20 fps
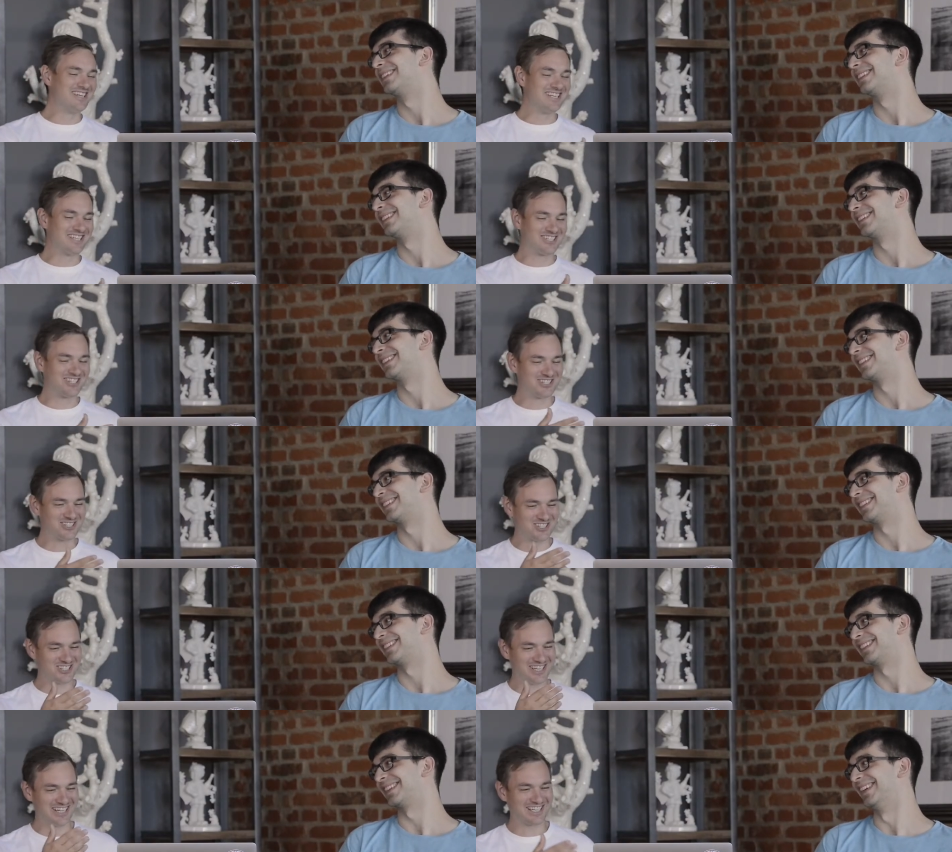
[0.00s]
Speaker 1: need to
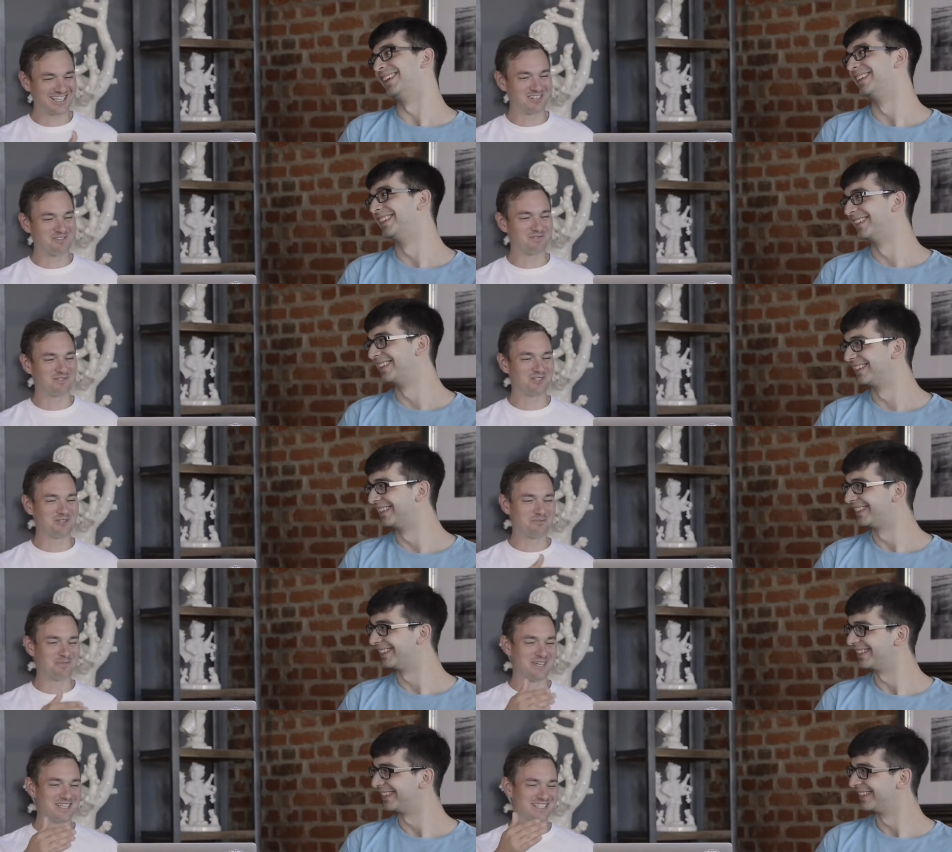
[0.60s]
check if
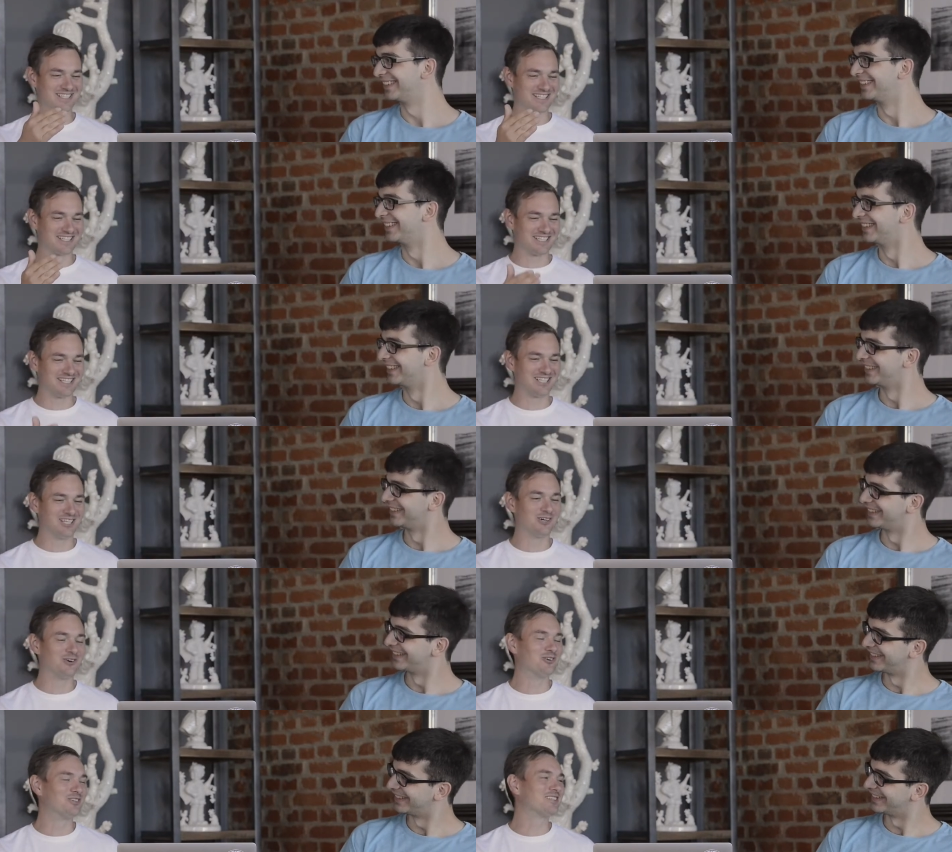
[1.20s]
you basically
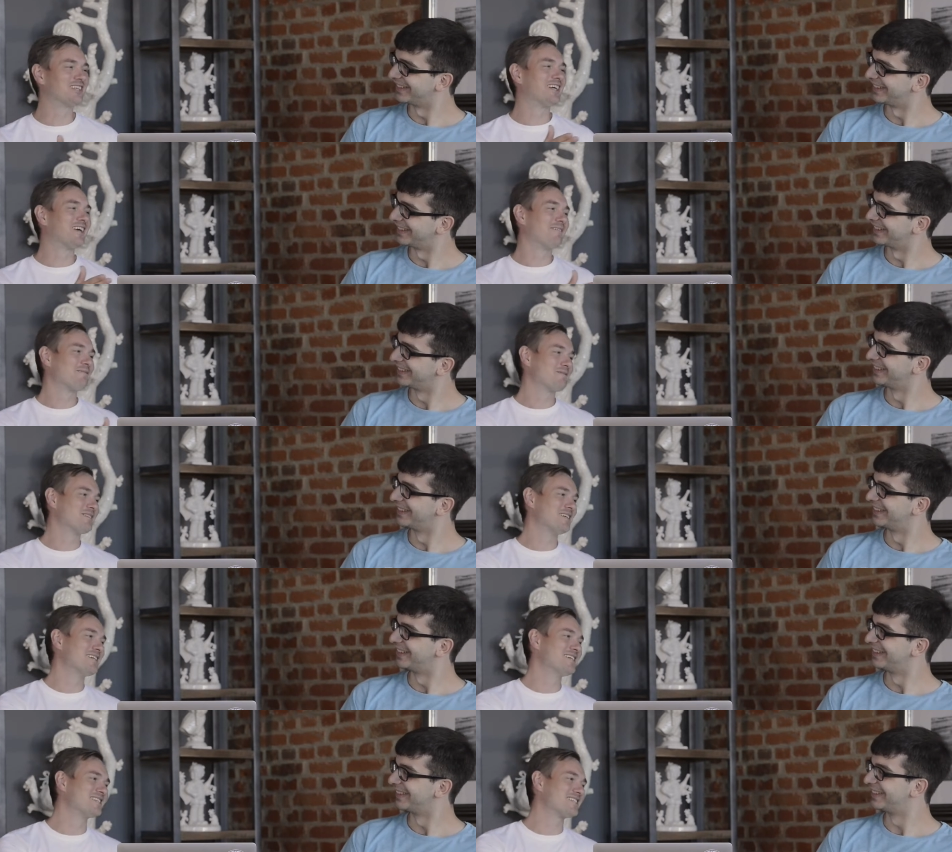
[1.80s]
load
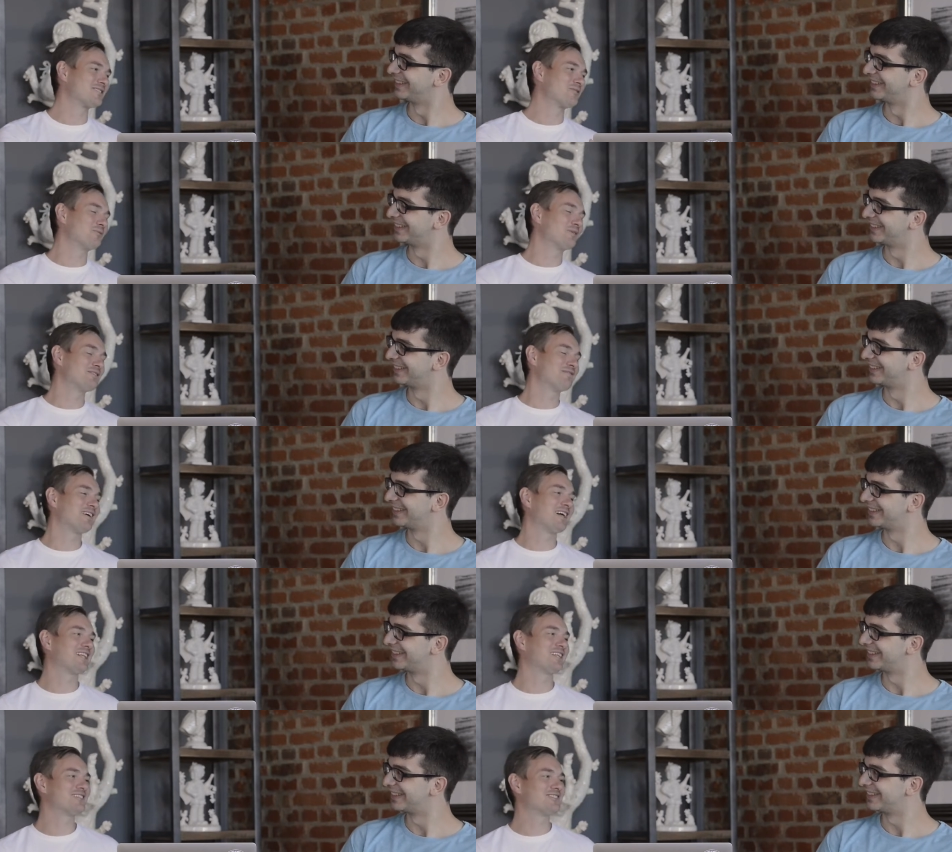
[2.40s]
the history
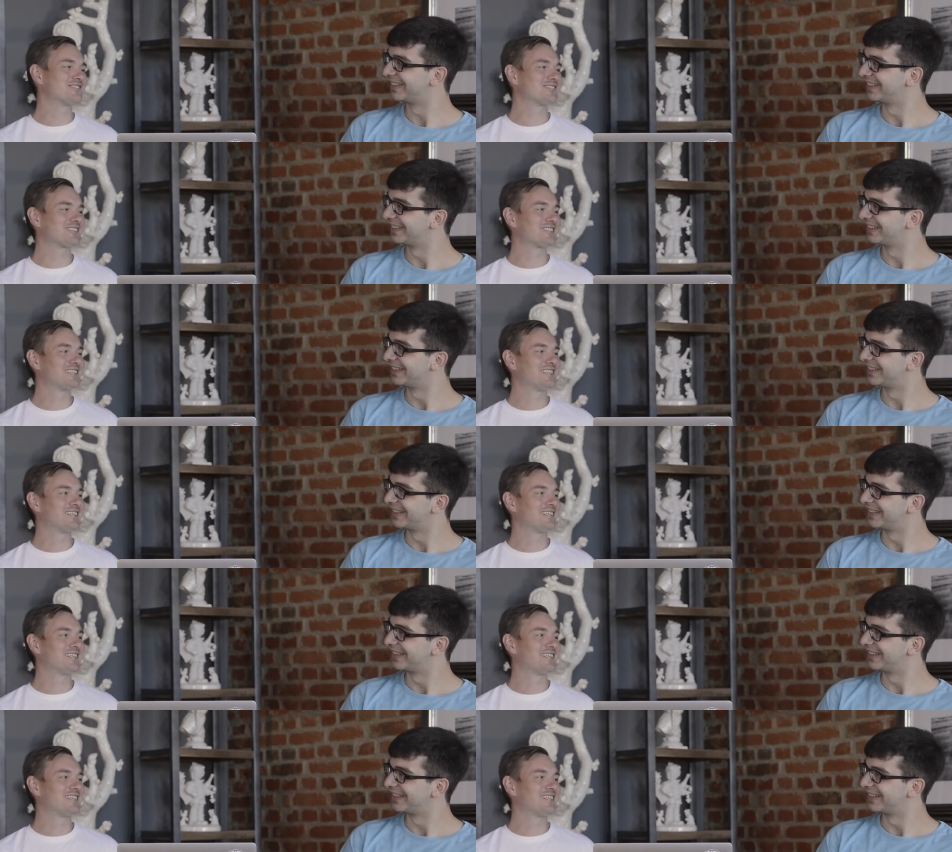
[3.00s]
values?